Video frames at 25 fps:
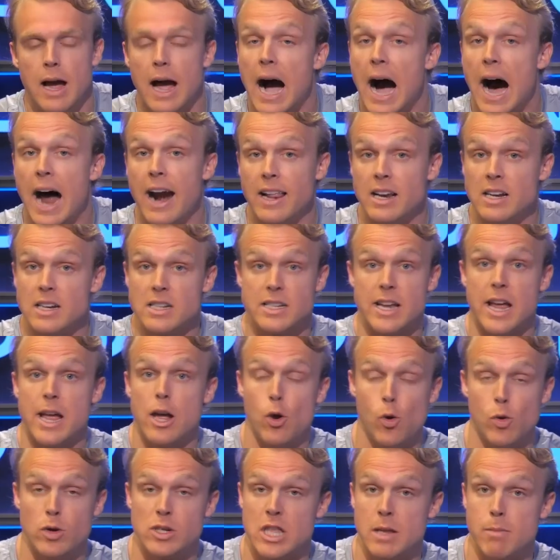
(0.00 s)
I didn't say
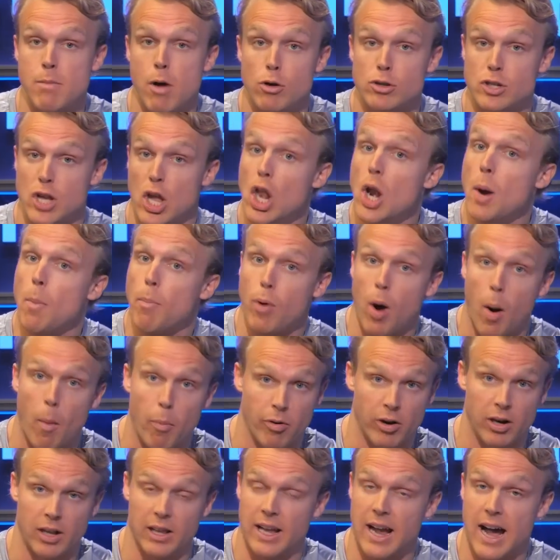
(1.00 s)
who's the most
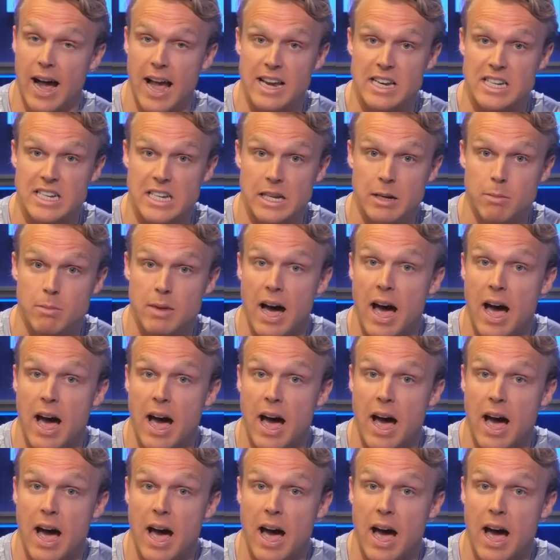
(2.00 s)
inappropriately hyped team.